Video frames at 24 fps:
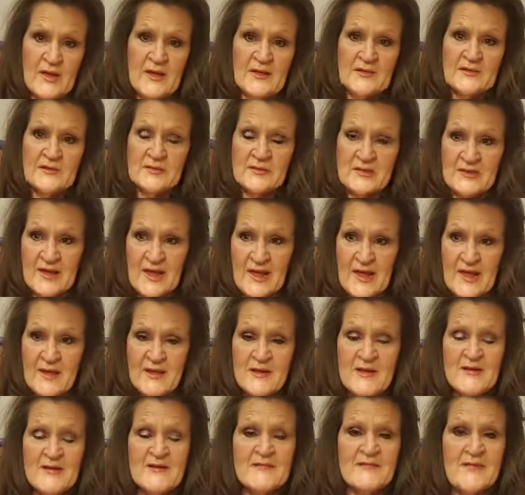So today,
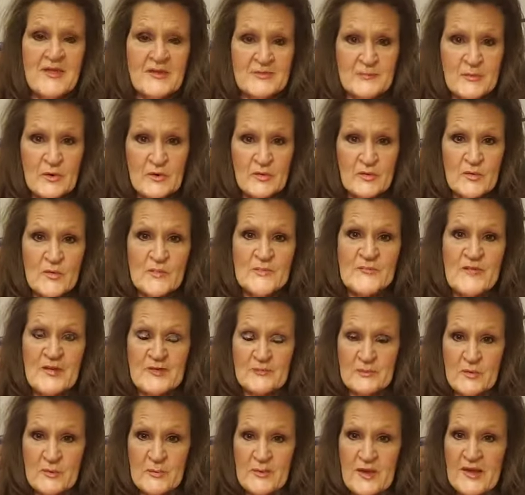Facebook group,
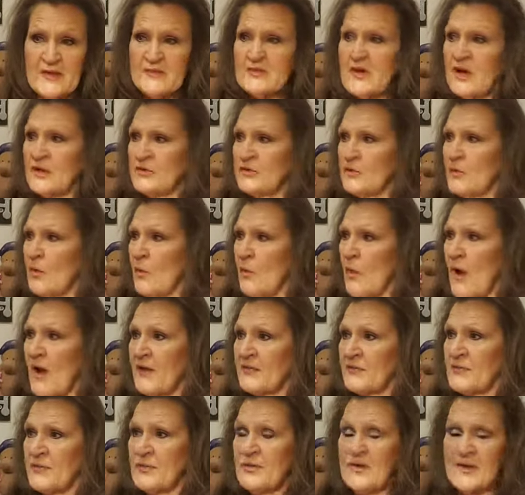Facebook page, I'll do a
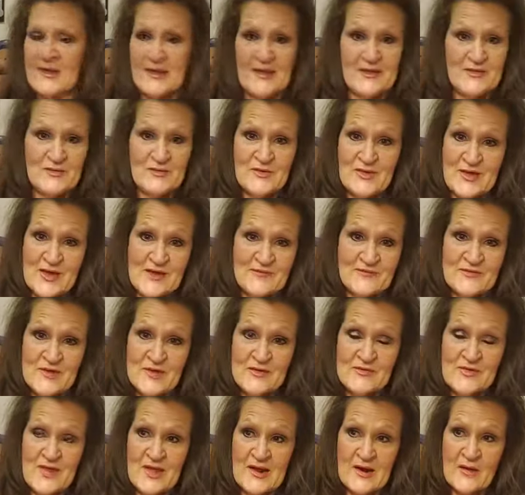walkthrough in case you can't
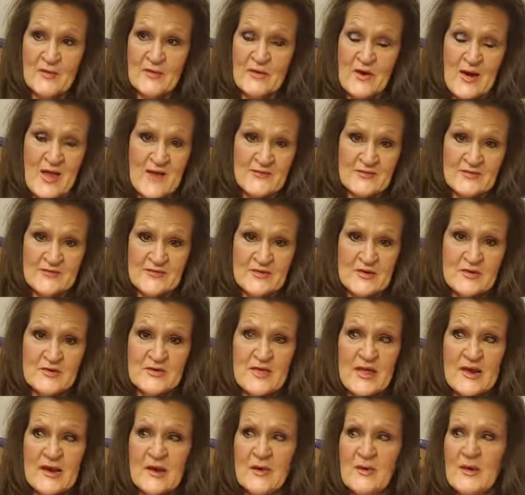figure that out or haven't figured
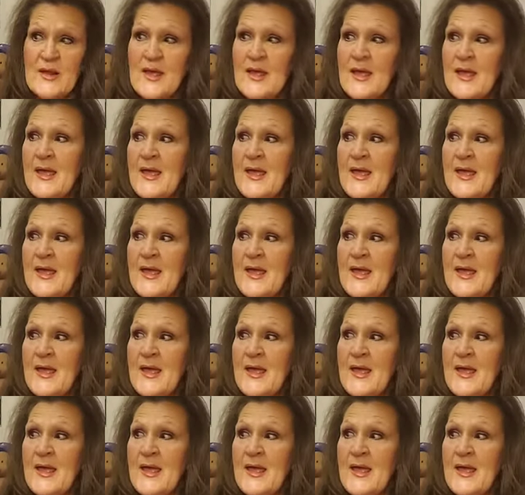that out.